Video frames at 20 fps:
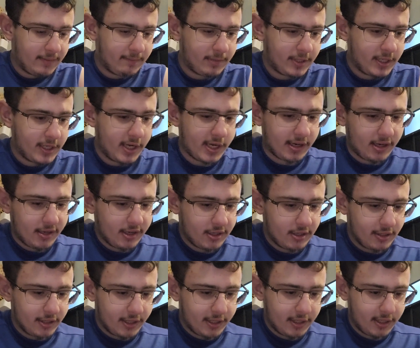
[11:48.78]
But yeah,
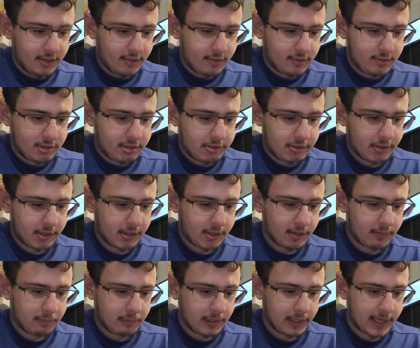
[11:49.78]
you're going to use
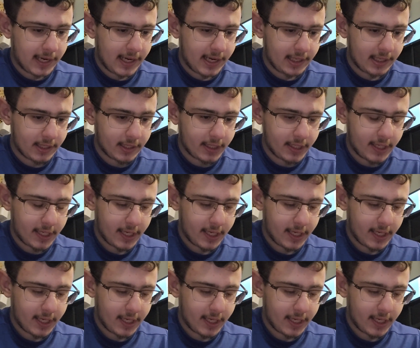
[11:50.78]
a black